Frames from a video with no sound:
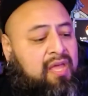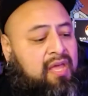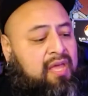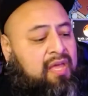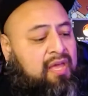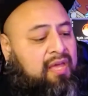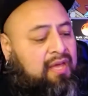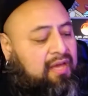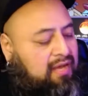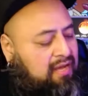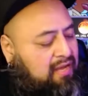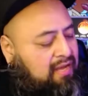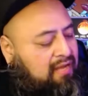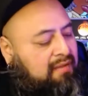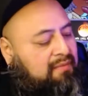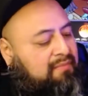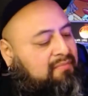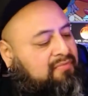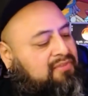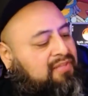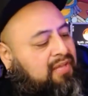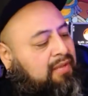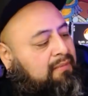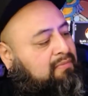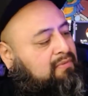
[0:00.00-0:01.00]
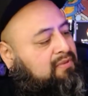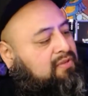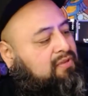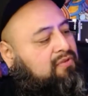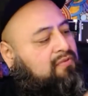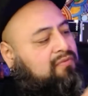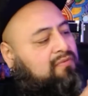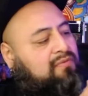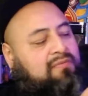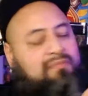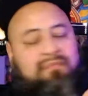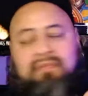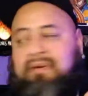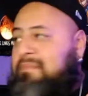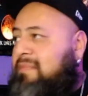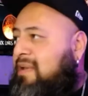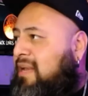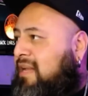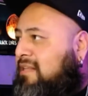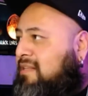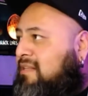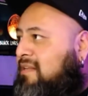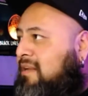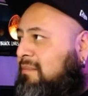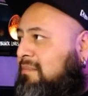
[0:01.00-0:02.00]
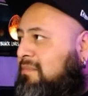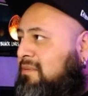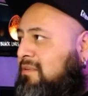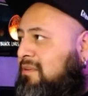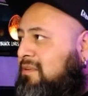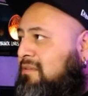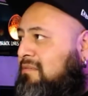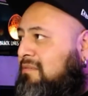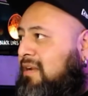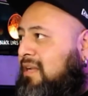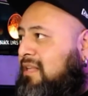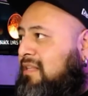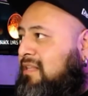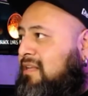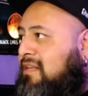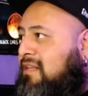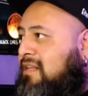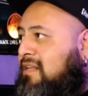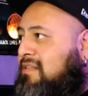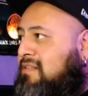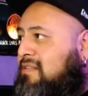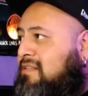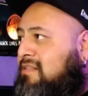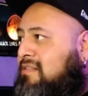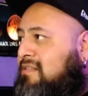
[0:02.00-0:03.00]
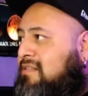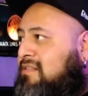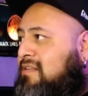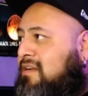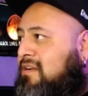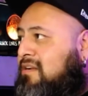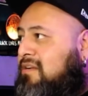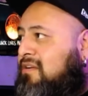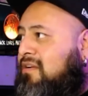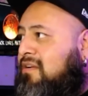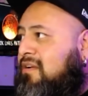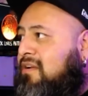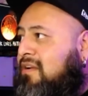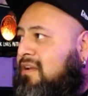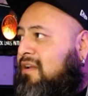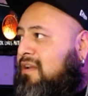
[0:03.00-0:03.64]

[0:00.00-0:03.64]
Uh, w, my man W right there. That's his sticker.